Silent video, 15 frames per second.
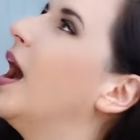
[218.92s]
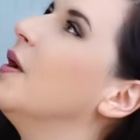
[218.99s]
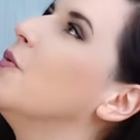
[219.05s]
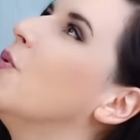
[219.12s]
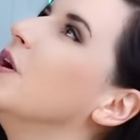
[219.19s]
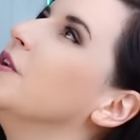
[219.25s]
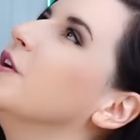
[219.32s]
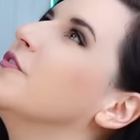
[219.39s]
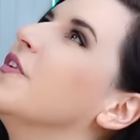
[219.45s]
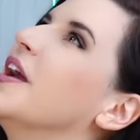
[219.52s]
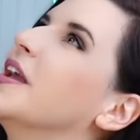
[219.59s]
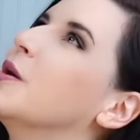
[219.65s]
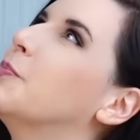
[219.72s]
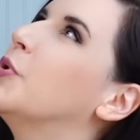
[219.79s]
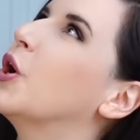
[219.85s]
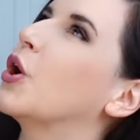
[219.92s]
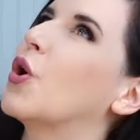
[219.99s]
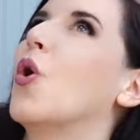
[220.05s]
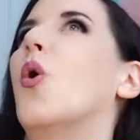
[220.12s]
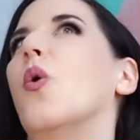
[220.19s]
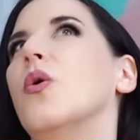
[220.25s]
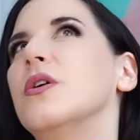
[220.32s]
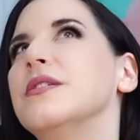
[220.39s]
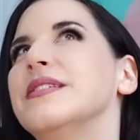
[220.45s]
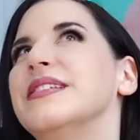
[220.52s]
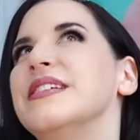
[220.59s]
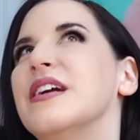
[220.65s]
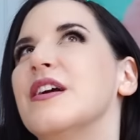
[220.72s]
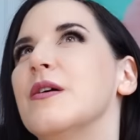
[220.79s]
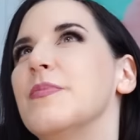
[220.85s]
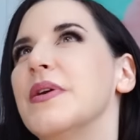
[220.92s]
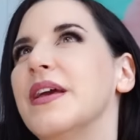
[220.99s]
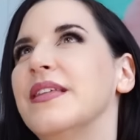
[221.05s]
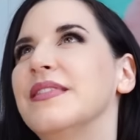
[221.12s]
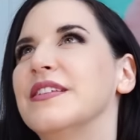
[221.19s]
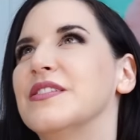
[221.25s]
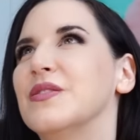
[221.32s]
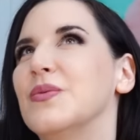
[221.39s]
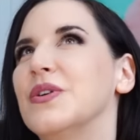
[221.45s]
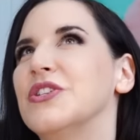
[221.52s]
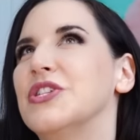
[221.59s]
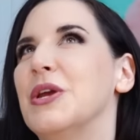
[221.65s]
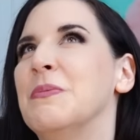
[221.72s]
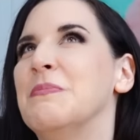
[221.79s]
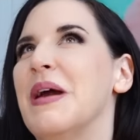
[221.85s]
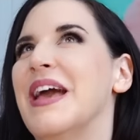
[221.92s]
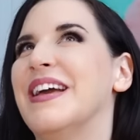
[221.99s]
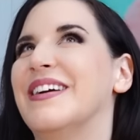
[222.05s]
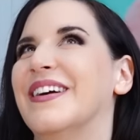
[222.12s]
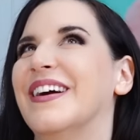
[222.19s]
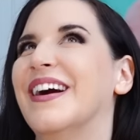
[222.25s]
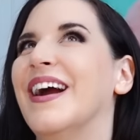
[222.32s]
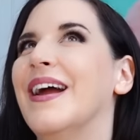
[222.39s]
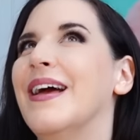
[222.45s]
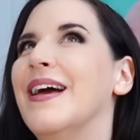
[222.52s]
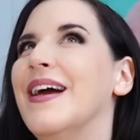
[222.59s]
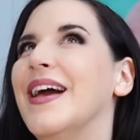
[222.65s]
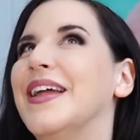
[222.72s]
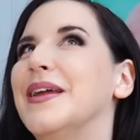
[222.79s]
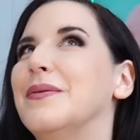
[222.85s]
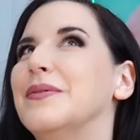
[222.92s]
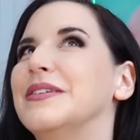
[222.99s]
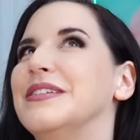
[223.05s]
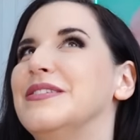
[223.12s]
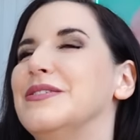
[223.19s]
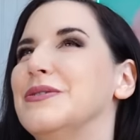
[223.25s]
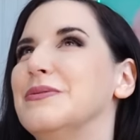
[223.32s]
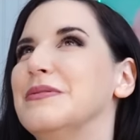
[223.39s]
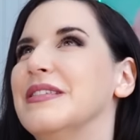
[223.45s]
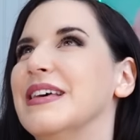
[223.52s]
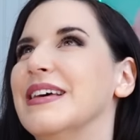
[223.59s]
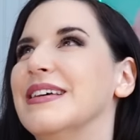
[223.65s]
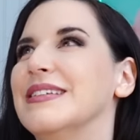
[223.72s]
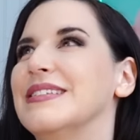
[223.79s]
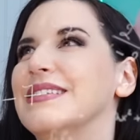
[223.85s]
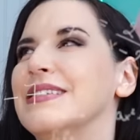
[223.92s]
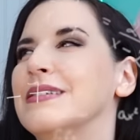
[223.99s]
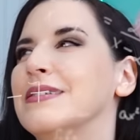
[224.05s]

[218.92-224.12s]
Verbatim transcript: I wonder if I could put corn syrup in the squishy maker and it would do this.